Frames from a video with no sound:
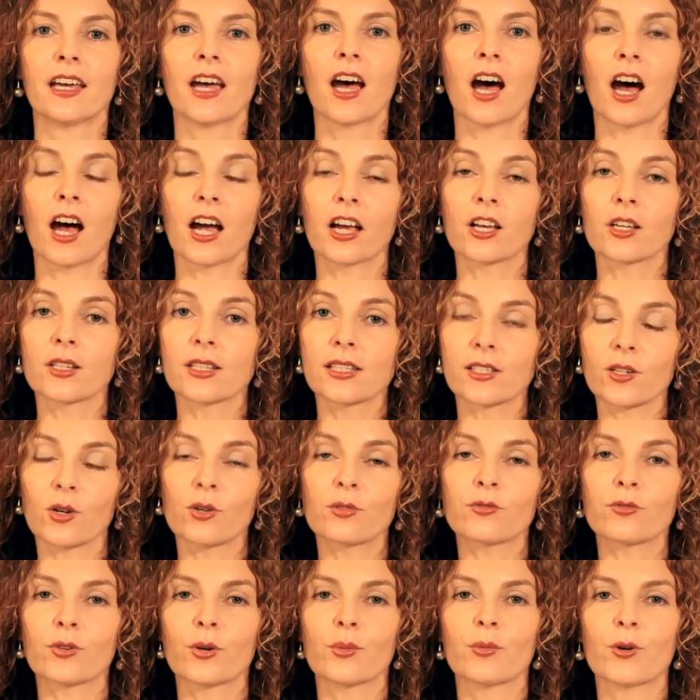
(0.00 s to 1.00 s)
I consult
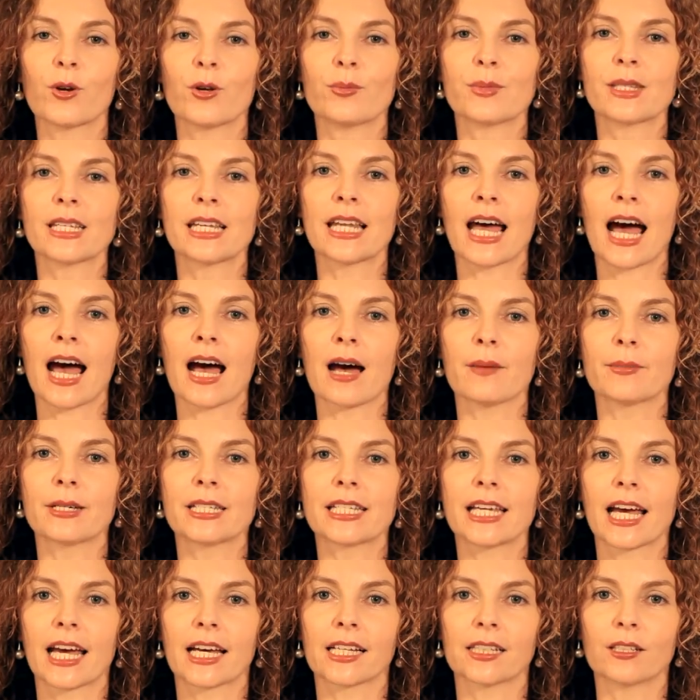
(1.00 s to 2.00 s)
from rooms in
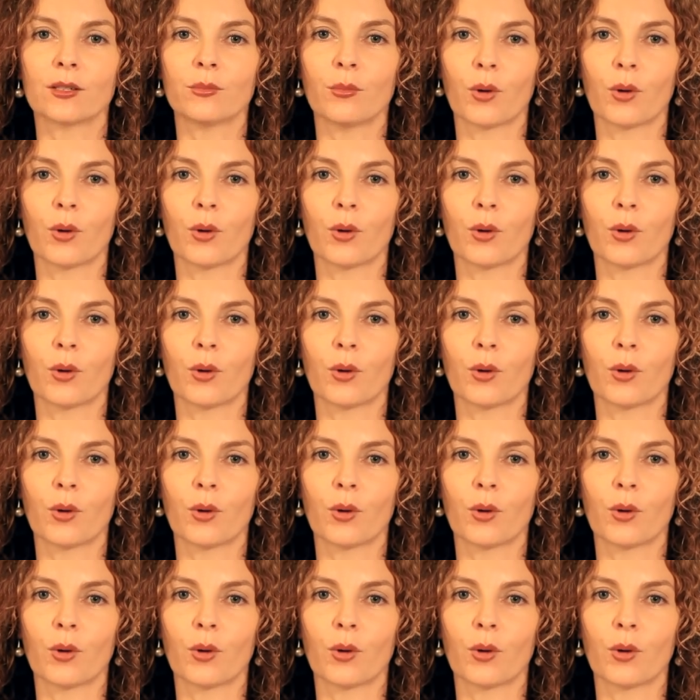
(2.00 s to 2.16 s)
Armadale and